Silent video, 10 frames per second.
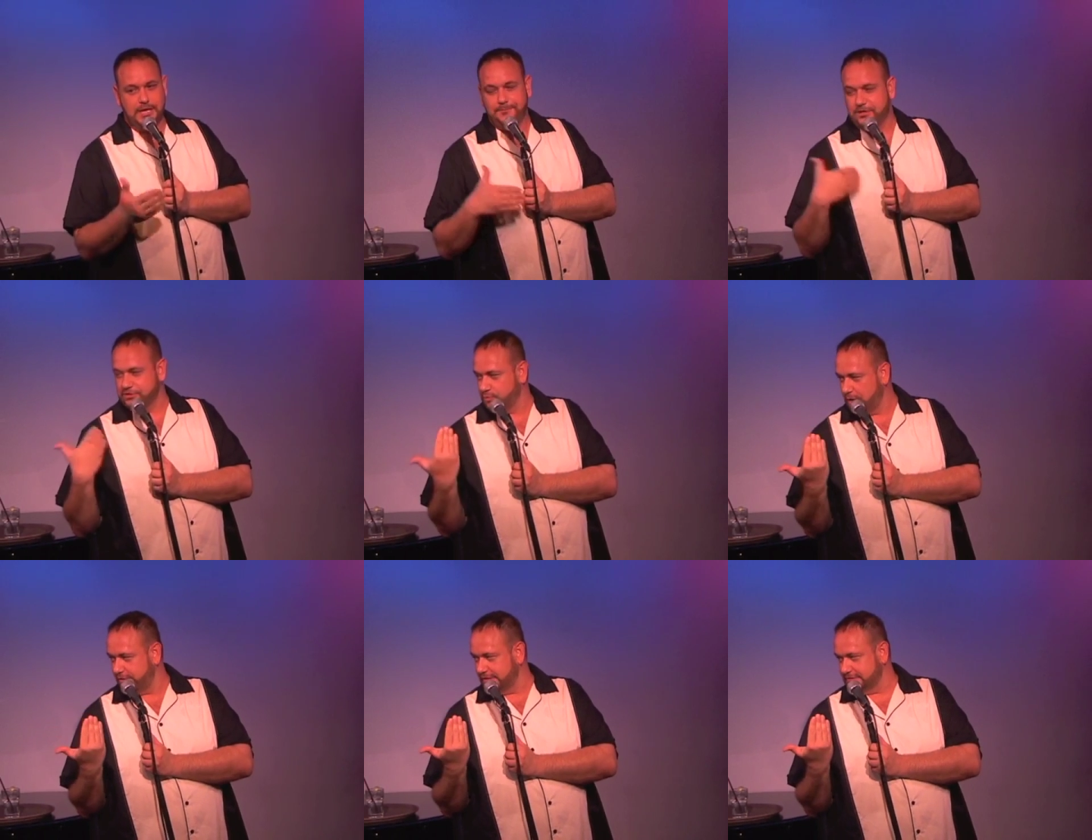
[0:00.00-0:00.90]
Because
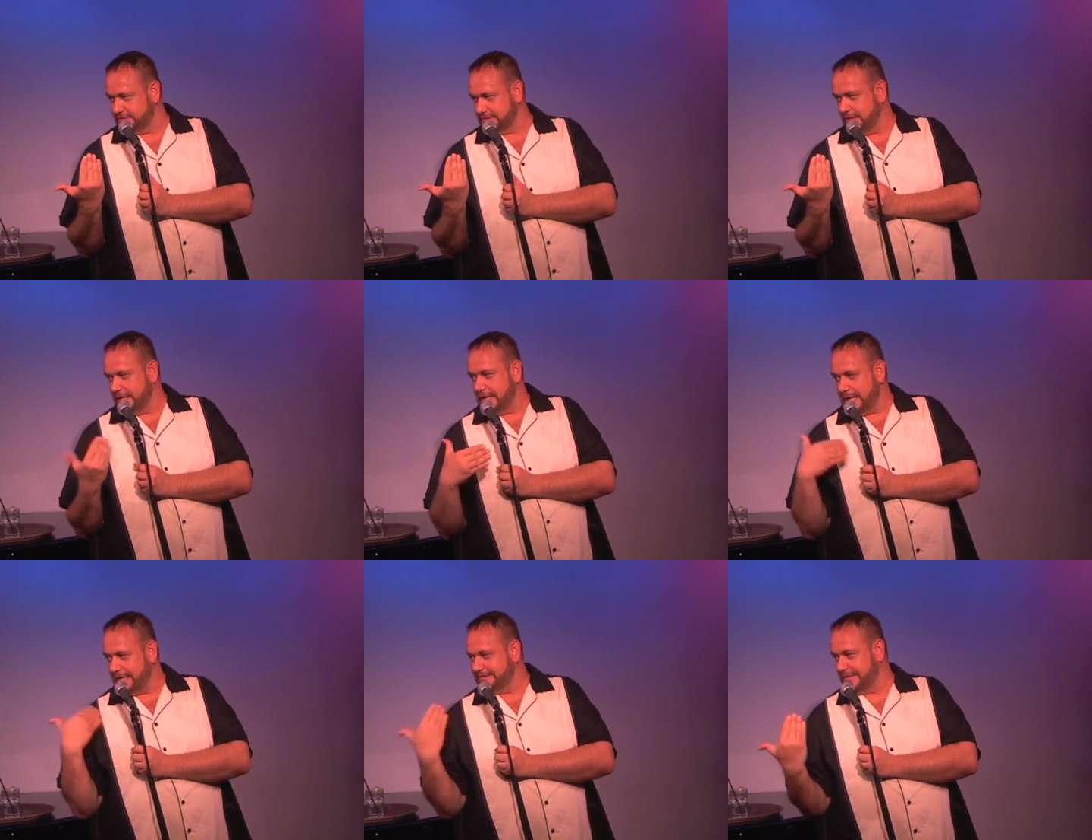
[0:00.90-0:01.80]
where else,
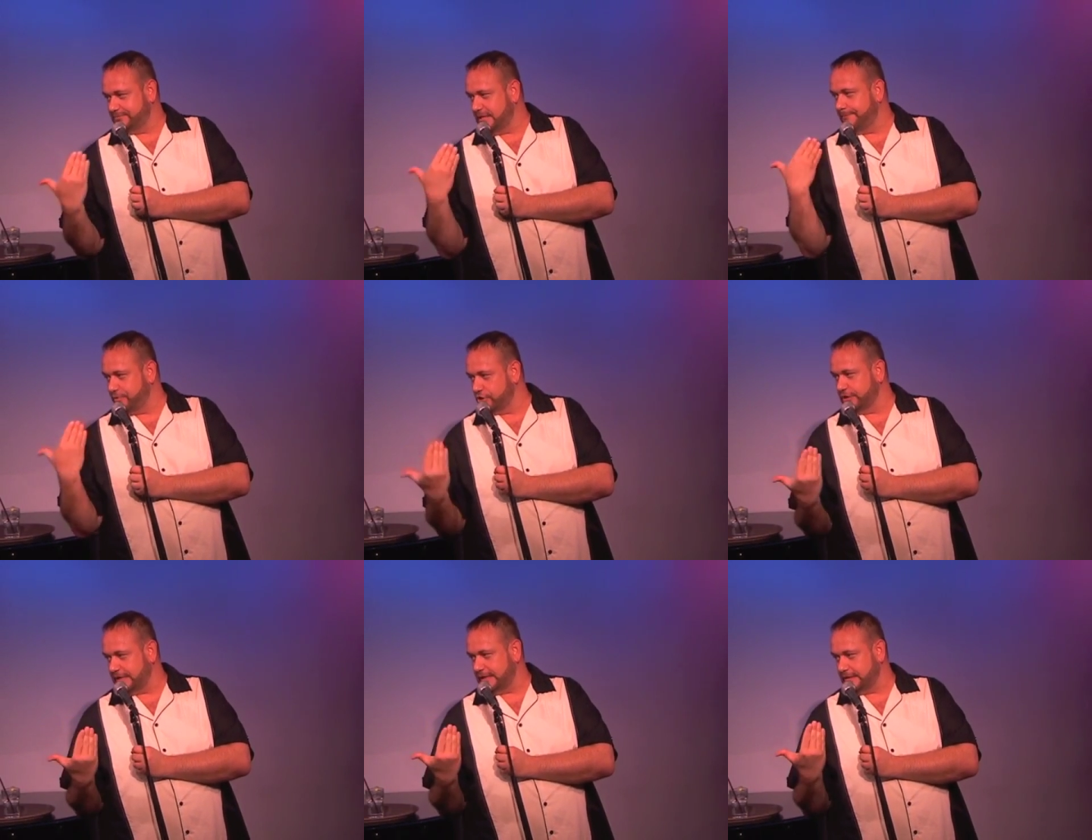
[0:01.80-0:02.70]
except Burger
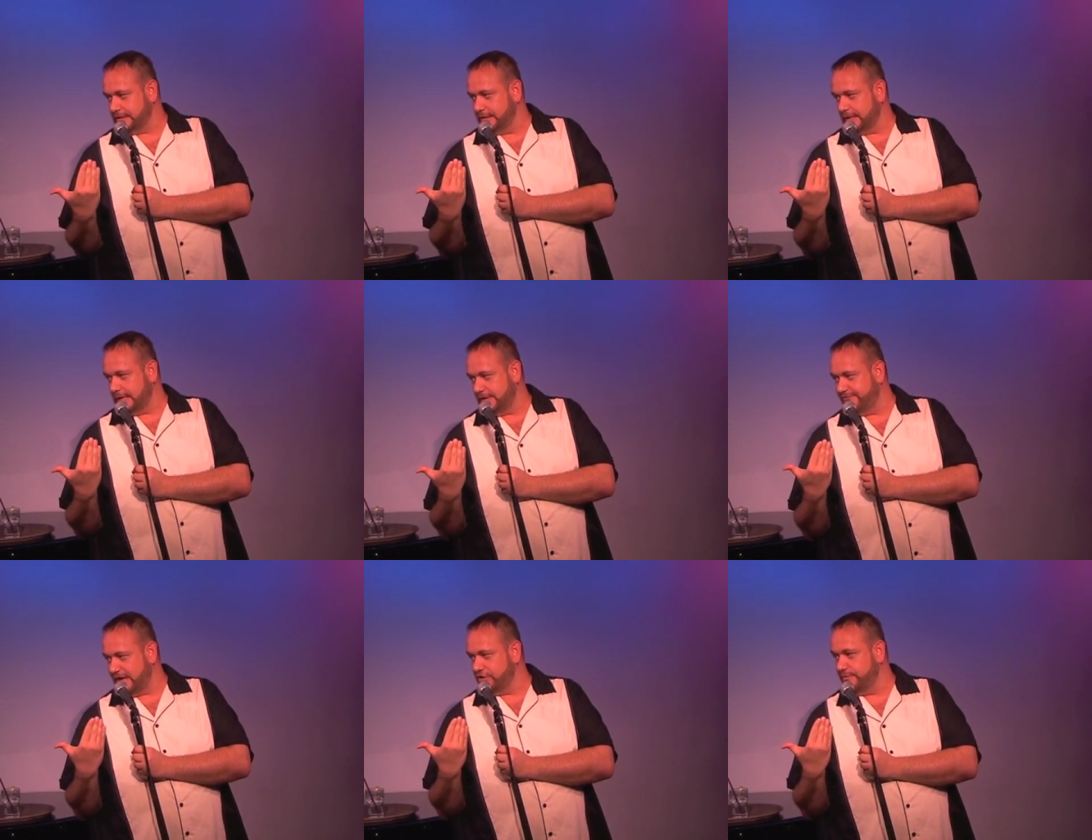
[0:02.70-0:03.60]
King
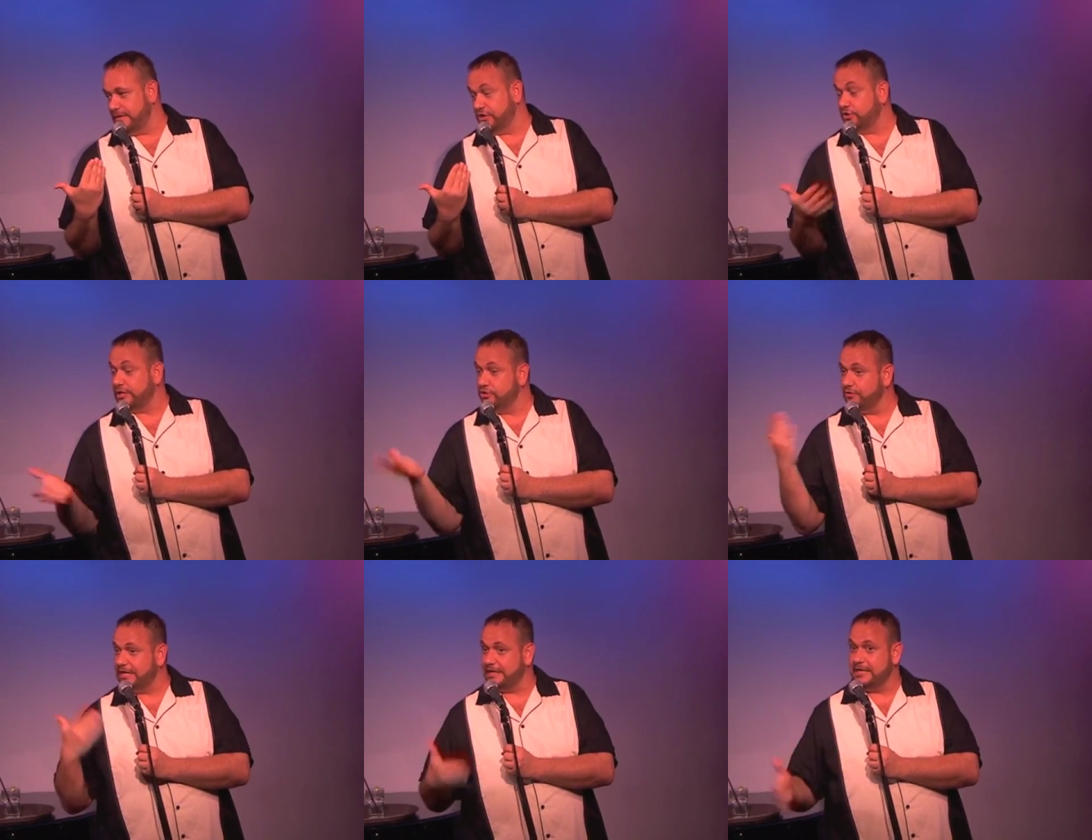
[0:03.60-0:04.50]
value menu, can you
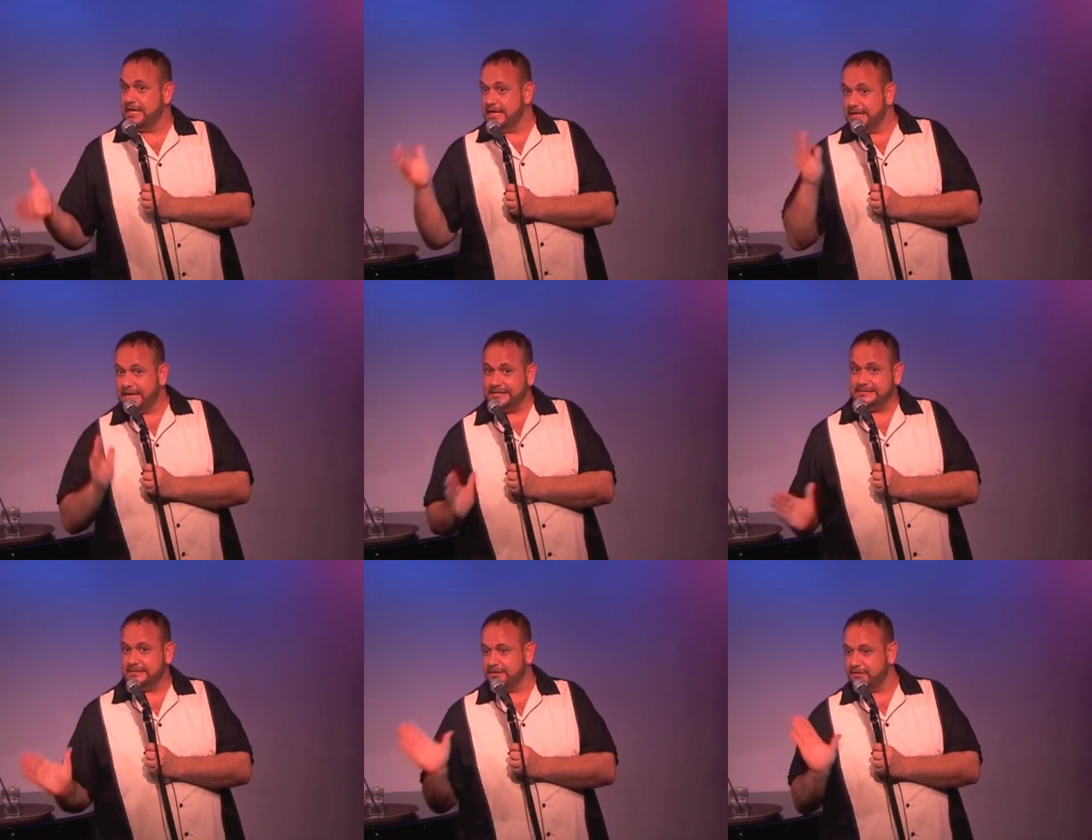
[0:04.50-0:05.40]
get
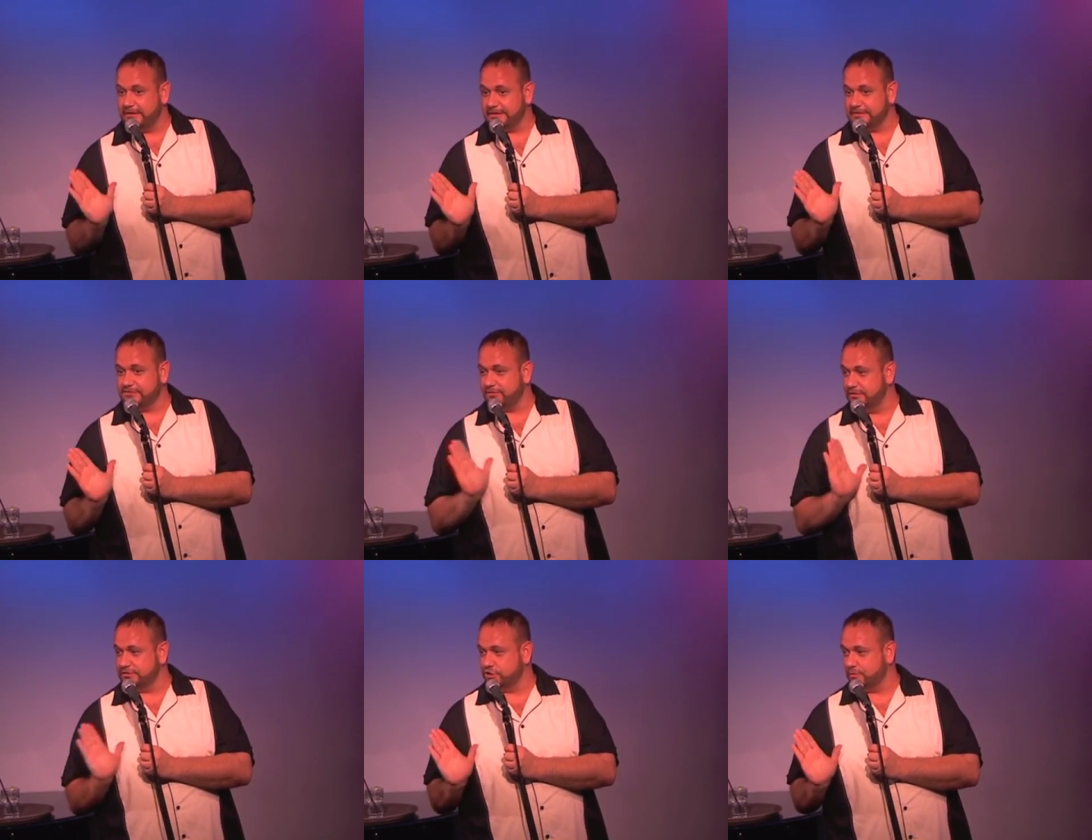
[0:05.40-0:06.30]
19 things for
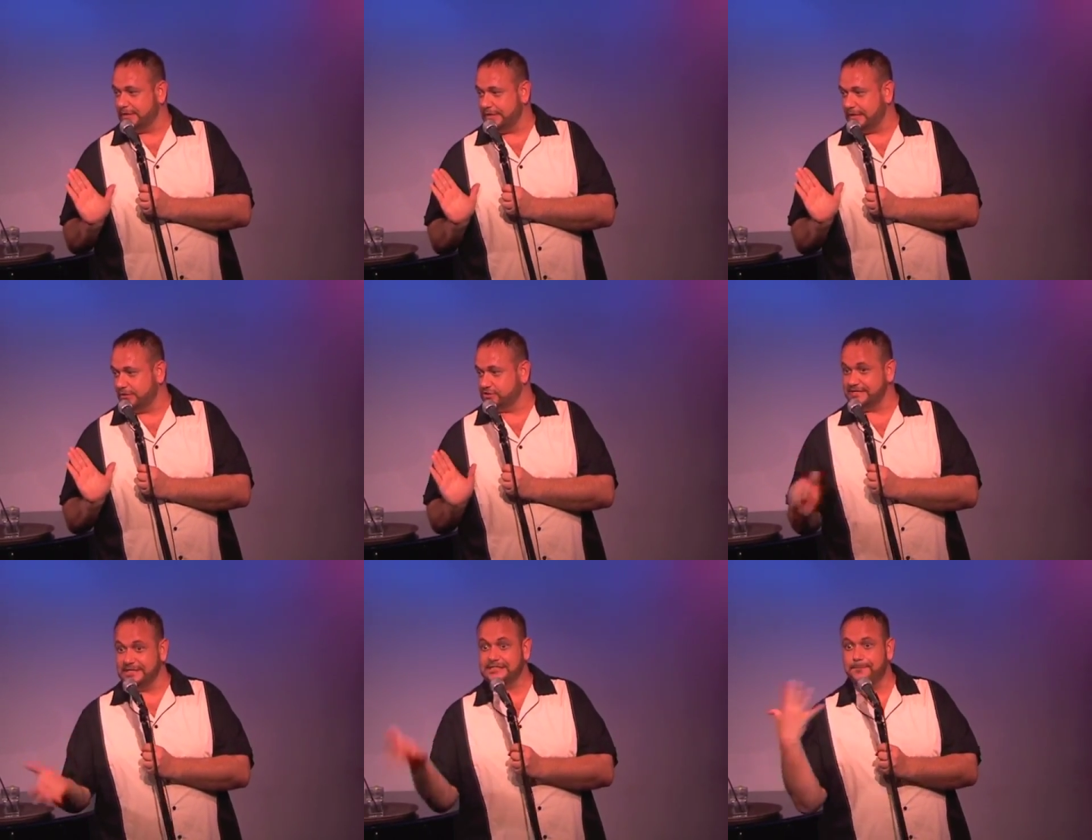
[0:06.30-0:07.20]
under $20? It's a